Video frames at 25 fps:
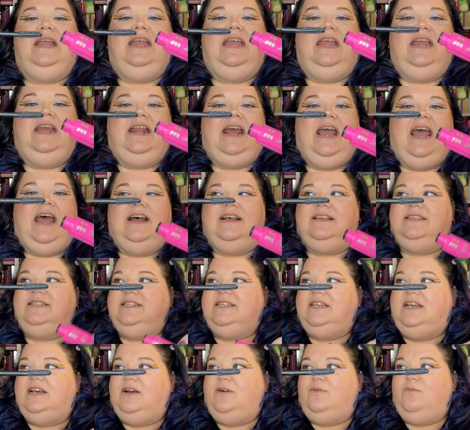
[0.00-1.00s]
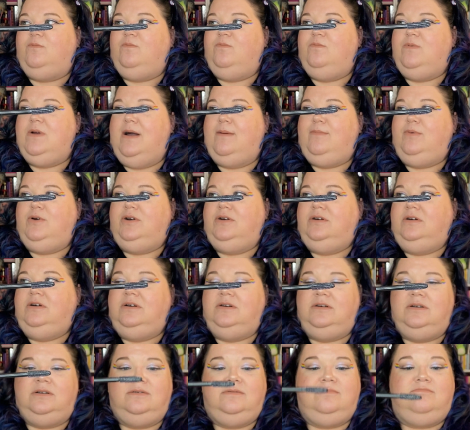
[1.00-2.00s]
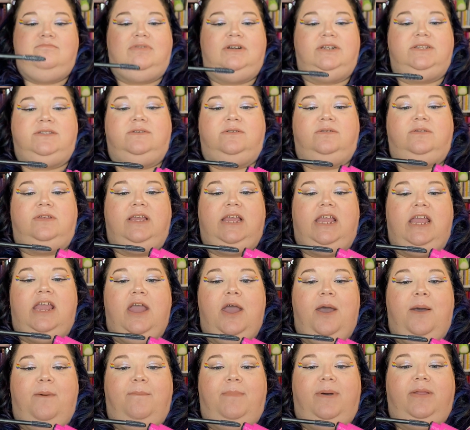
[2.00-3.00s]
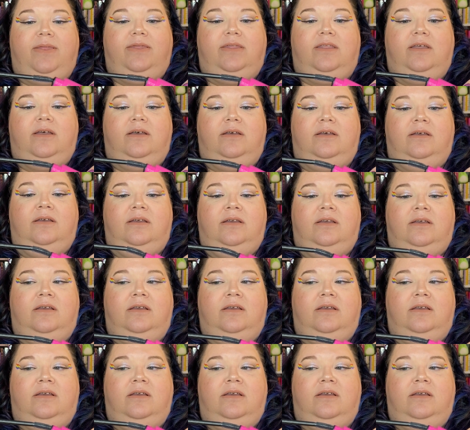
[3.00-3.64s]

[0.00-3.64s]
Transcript: It has a rubber bristle thingy, but the